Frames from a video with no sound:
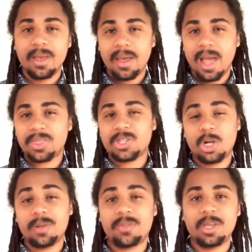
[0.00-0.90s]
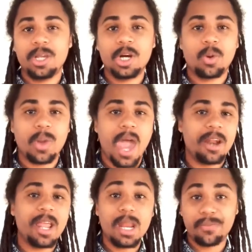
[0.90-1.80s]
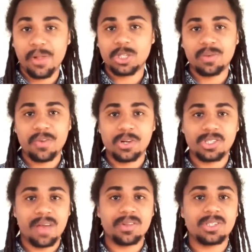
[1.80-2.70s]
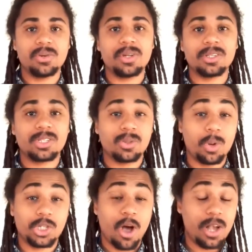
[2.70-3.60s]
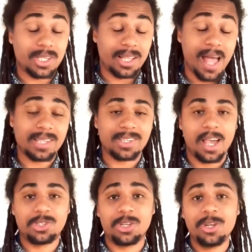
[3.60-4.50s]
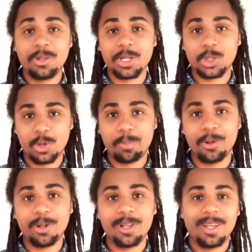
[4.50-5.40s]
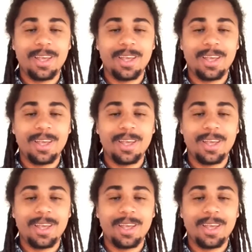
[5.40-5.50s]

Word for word: At the start of the year, we had an influx of Year 7 students, which caused the class size to nearly triple.